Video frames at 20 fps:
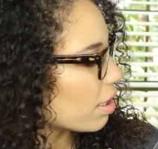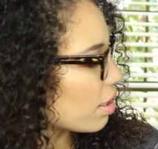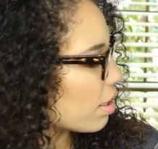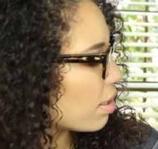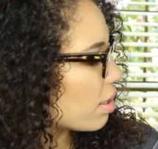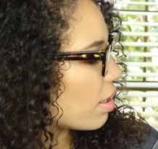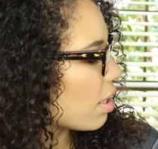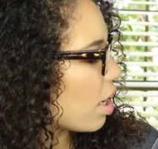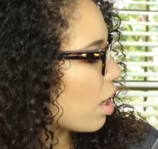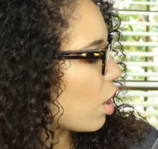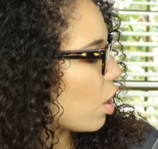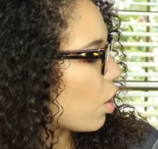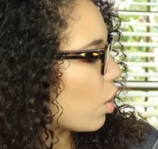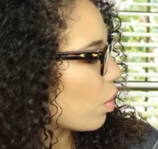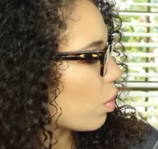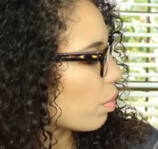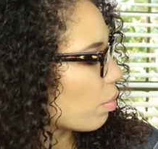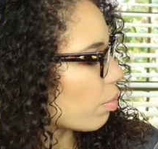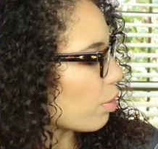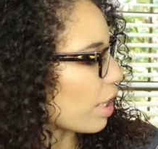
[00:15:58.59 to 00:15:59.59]

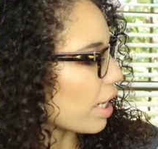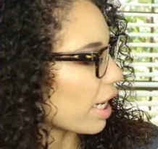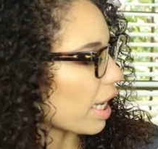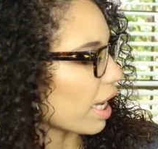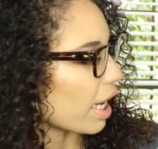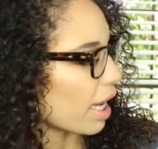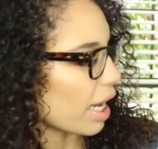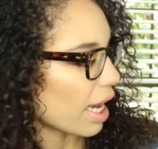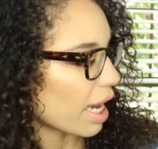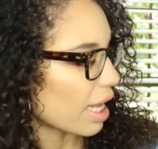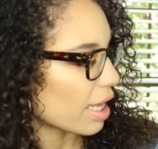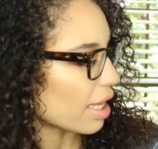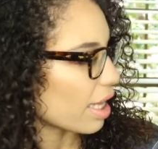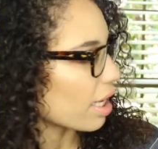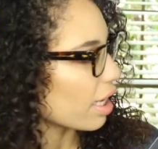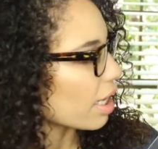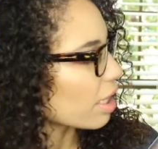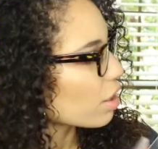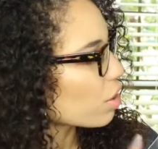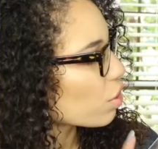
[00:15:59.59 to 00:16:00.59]
so pretty. And
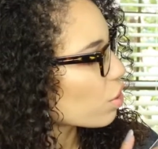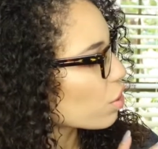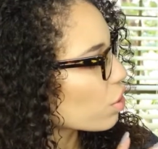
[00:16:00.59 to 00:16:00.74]
then let's